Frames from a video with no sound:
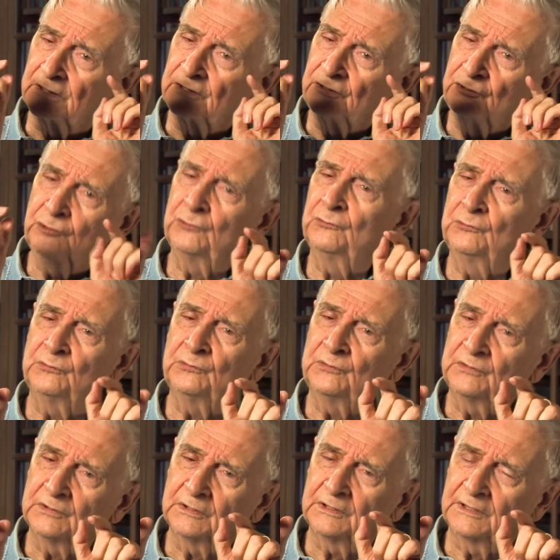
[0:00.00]
You
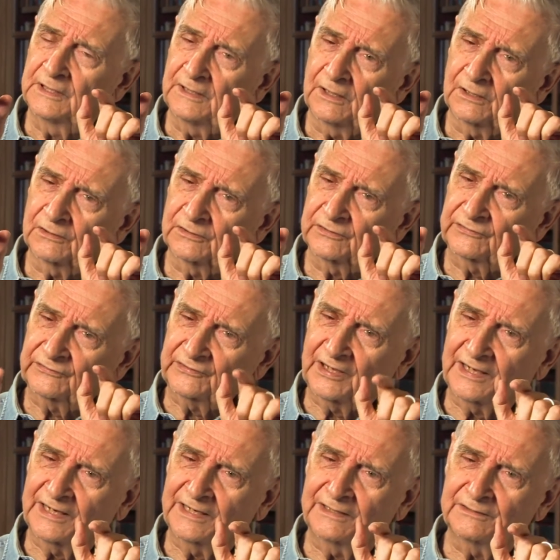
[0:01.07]
are
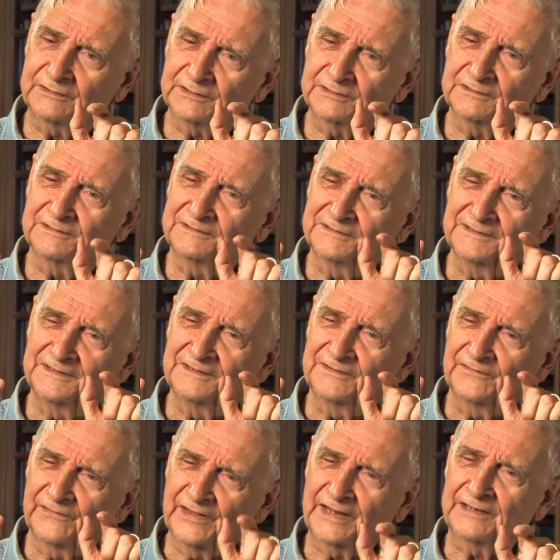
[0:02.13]
assigned
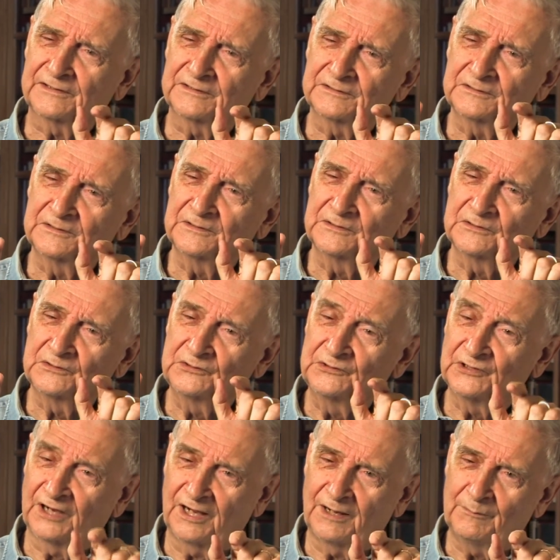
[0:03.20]
that
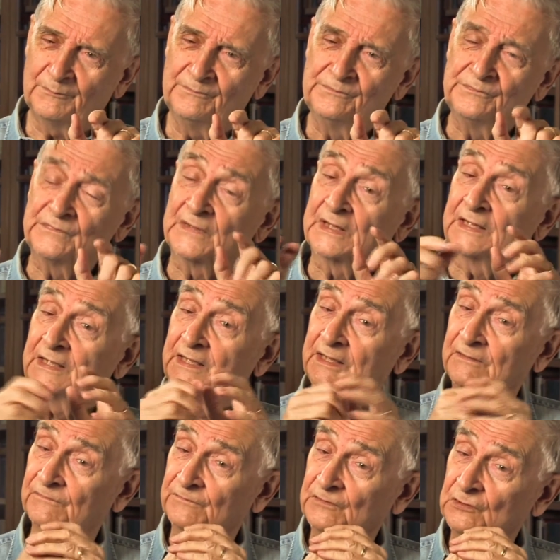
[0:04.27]
job.
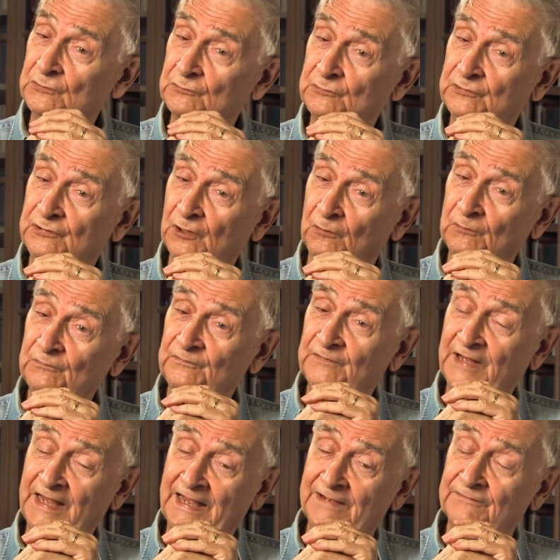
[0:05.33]
If you don't
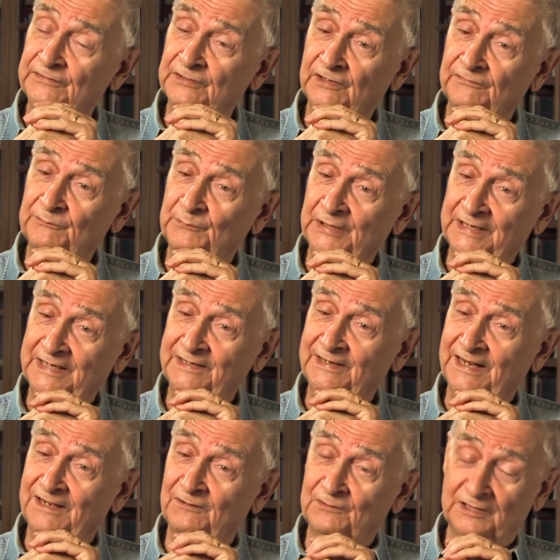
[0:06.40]
have enough money
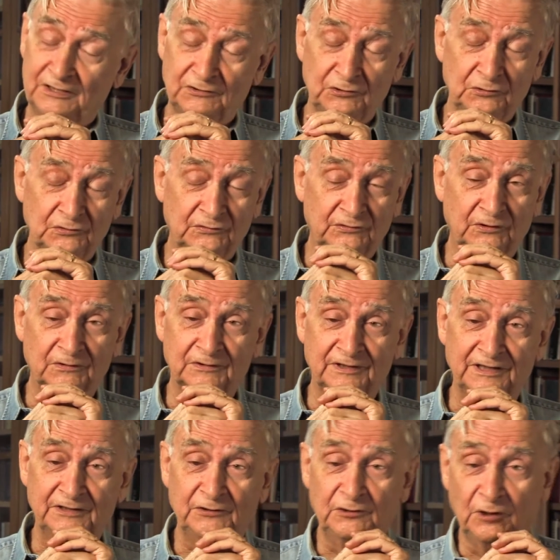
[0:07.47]
now, and you
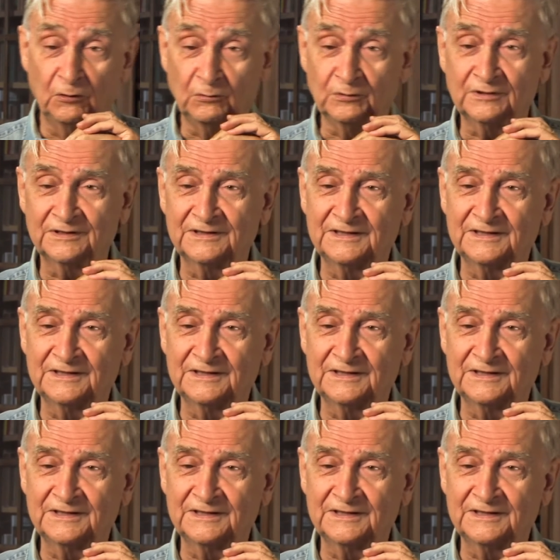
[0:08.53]
certainly don't,